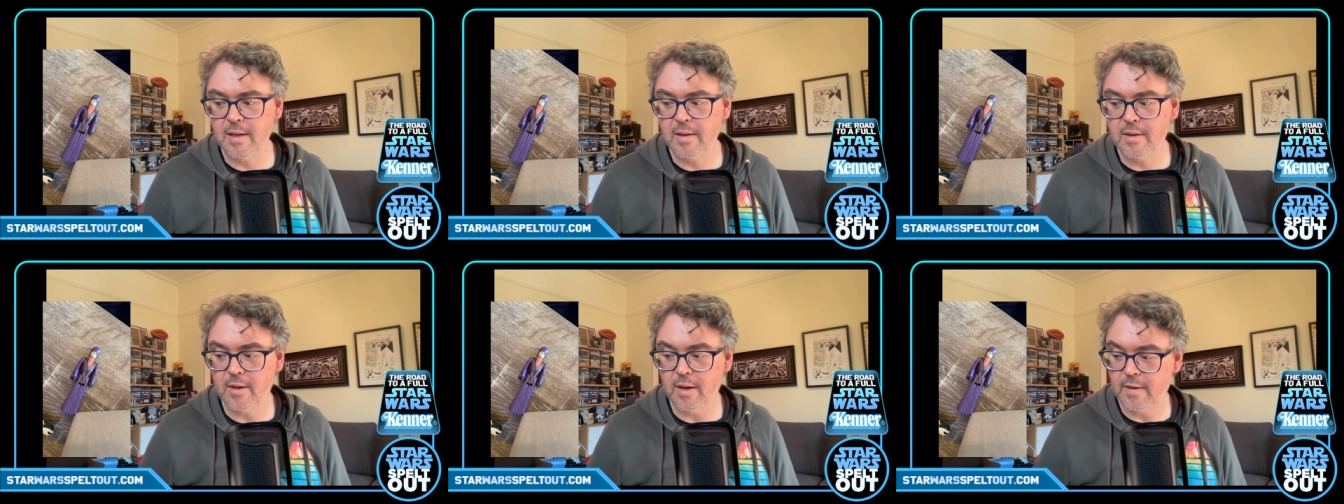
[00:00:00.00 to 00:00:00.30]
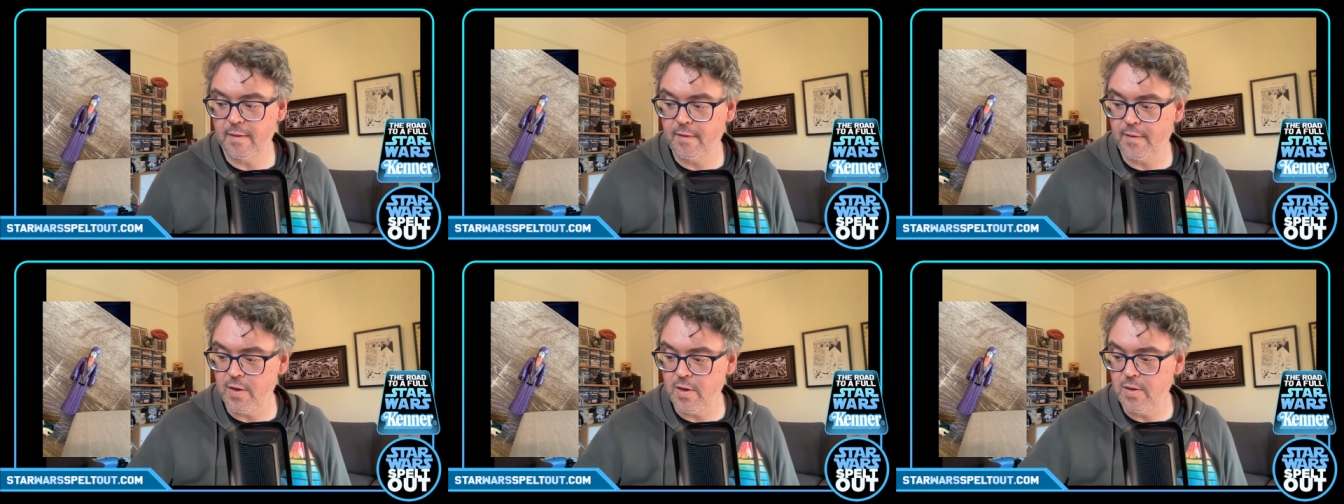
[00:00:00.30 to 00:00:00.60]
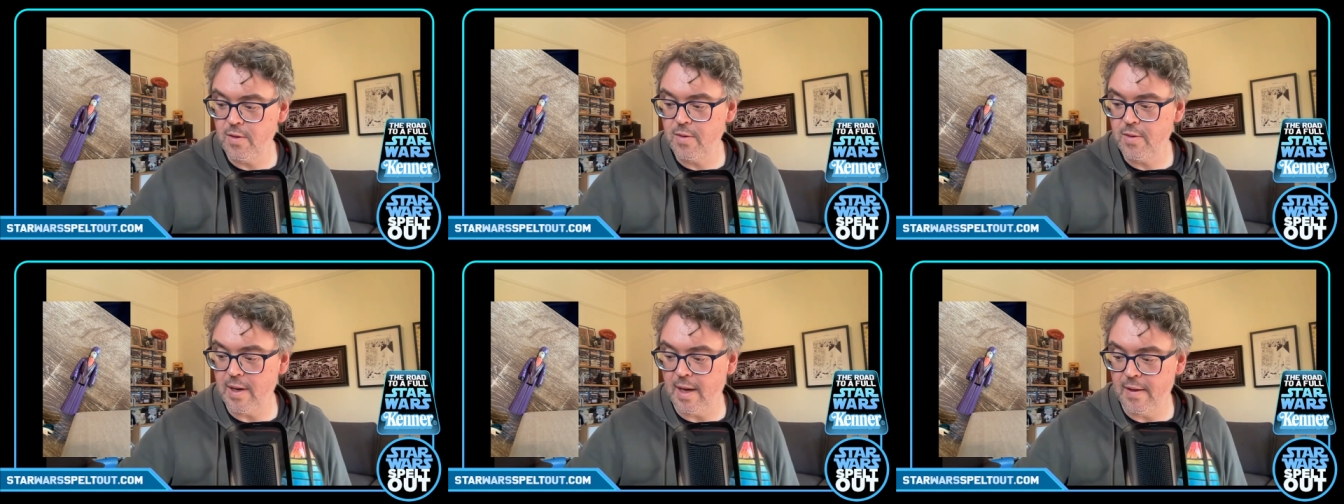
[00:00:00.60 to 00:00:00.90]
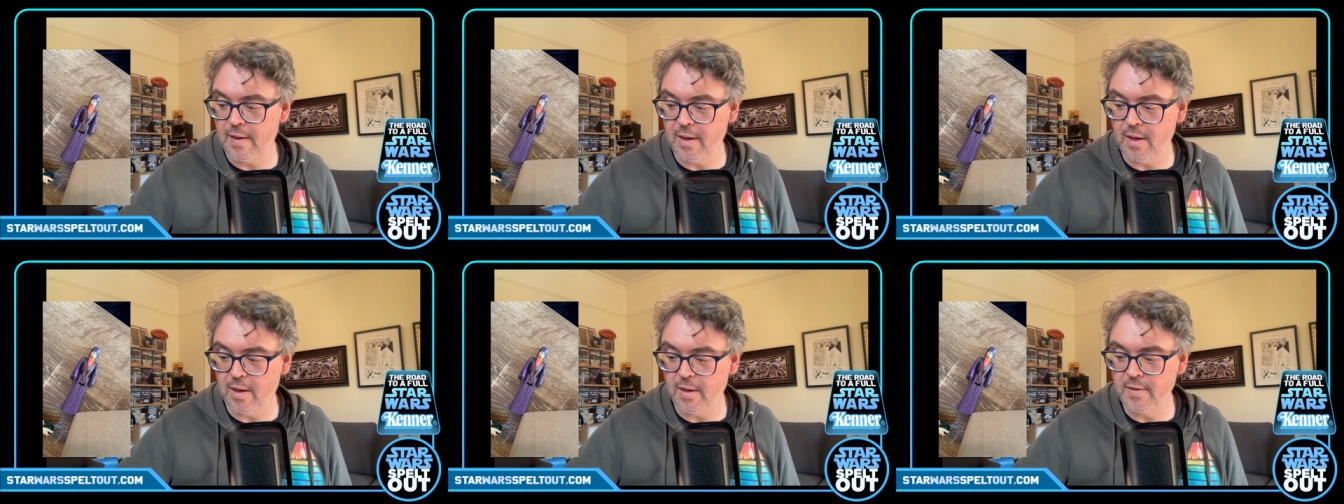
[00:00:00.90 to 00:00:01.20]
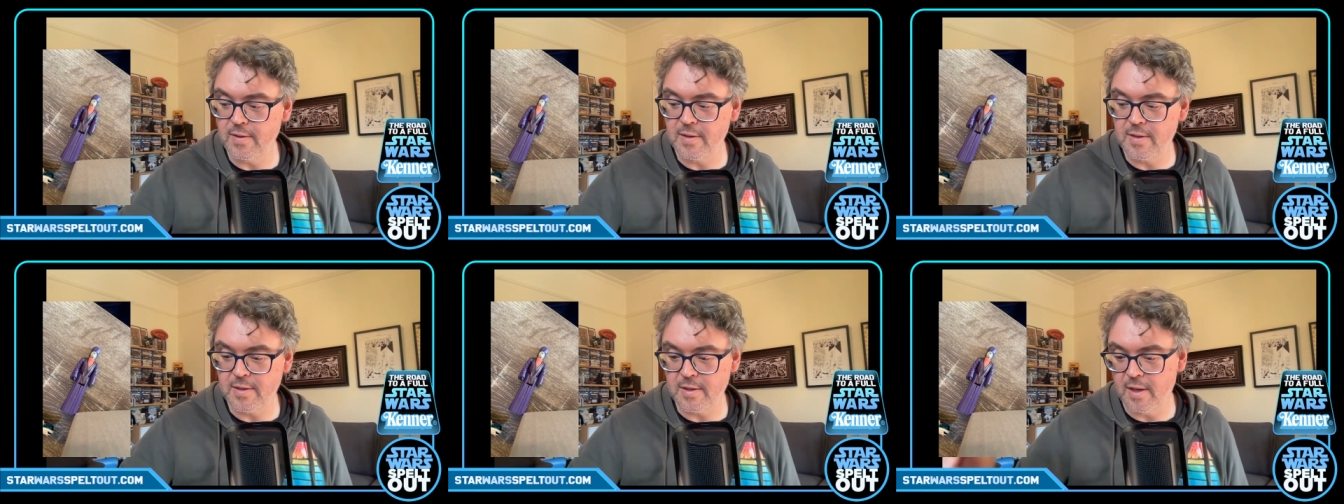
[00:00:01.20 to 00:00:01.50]
Got a few other odds
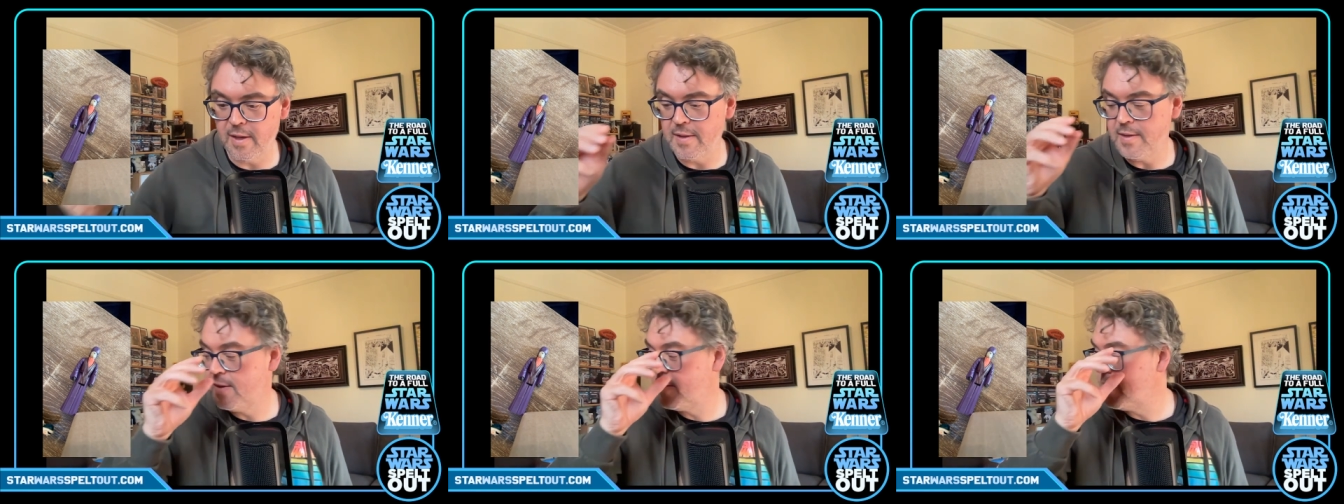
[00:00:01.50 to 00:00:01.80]
and sods.